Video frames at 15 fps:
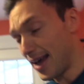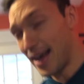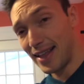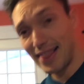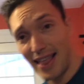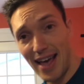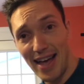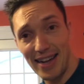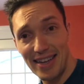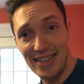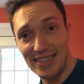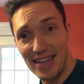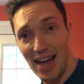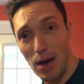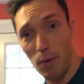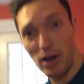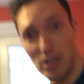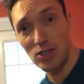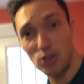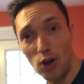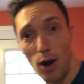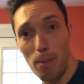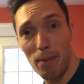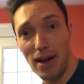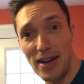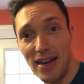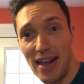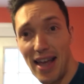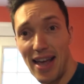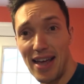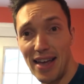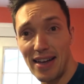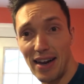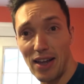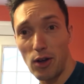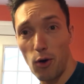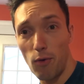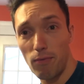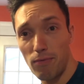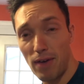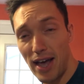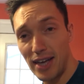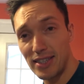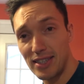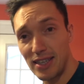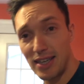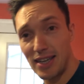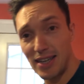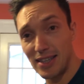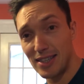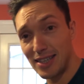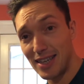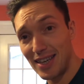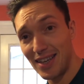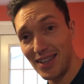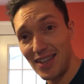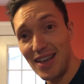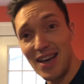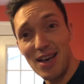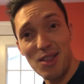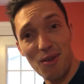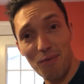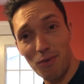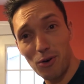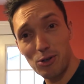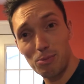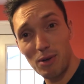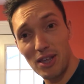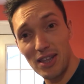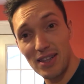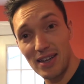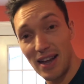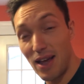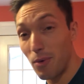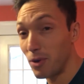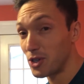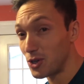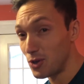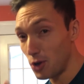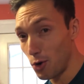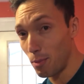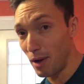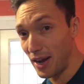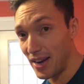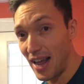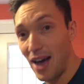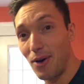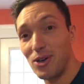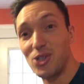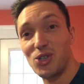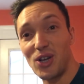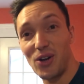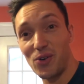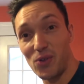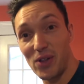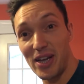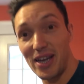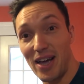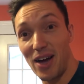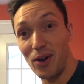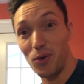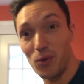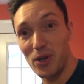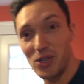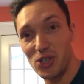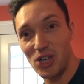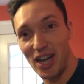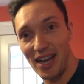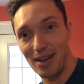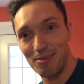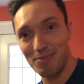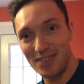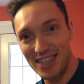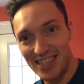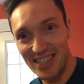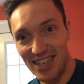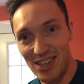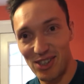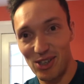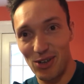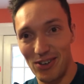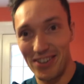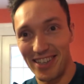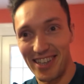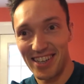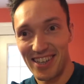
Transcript: and that is how I start my day, and I go fasted until the first meal of the day, which you know by now is generally a green shake. See you soon.